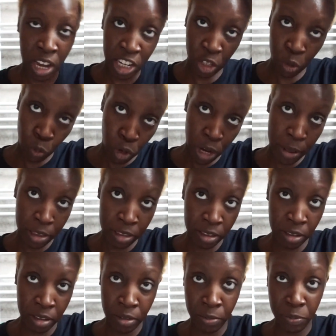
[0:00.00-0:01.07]
I just want it
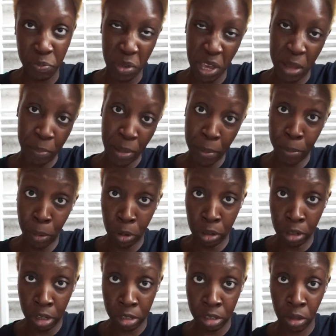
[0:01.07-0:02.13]
to be a bit
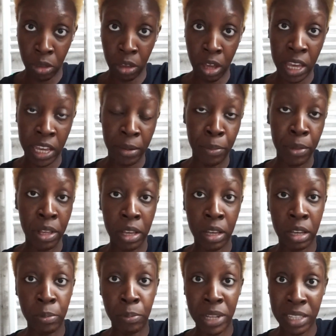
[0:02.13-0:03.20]
blonder so that it
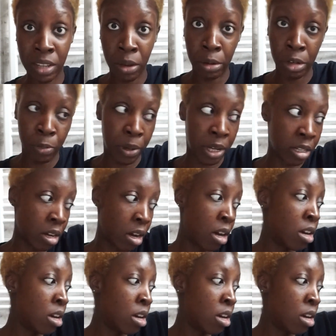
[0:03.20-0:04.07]
can be toned better.